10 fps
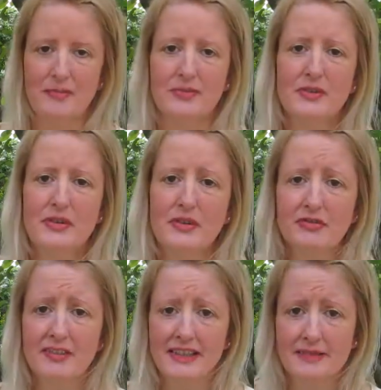
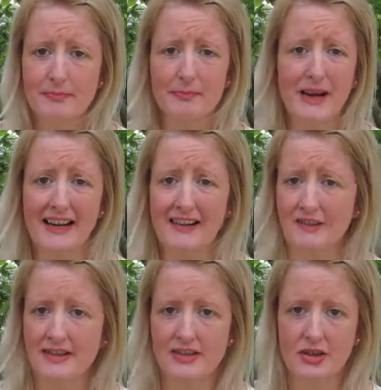beautifully
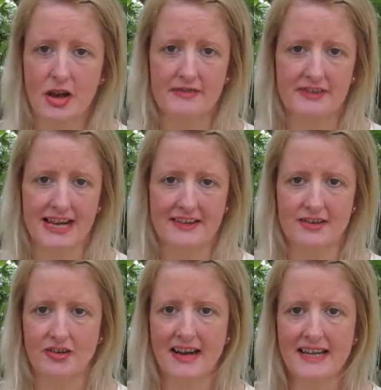buttery soft and
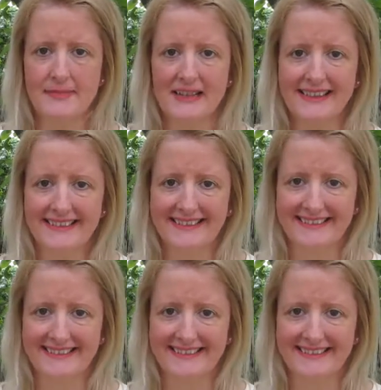drapey.